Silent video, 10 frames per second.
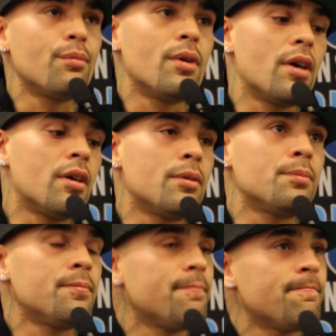But
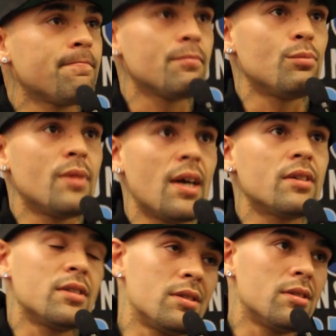
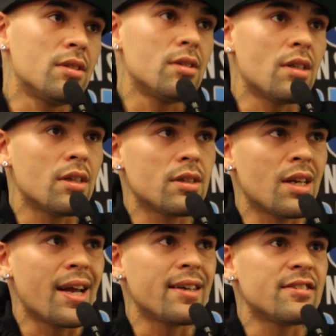now the
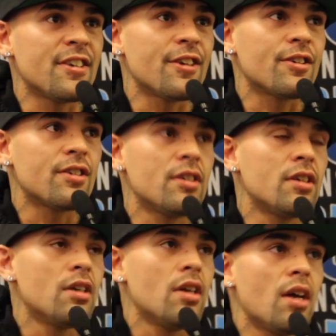light is here,
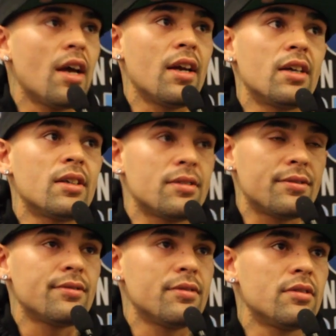and
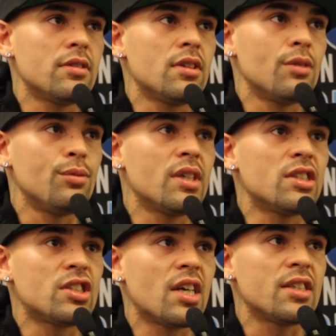we get to
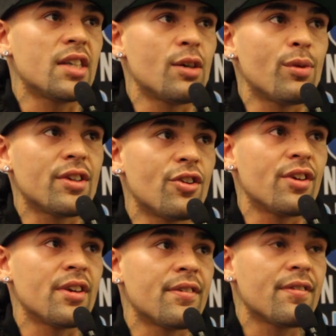shine January
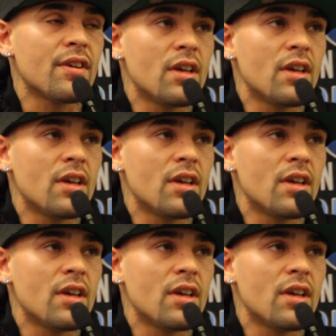30th.